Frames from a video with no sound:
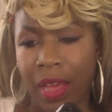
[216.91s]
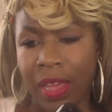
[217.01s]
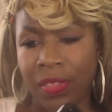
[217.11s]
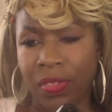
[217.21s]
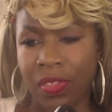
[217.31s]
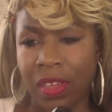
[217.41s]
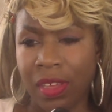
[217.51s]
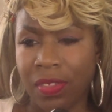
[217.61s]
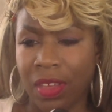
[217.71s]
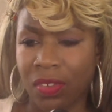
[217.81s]
I
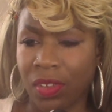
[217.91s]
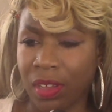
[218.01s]
think that's the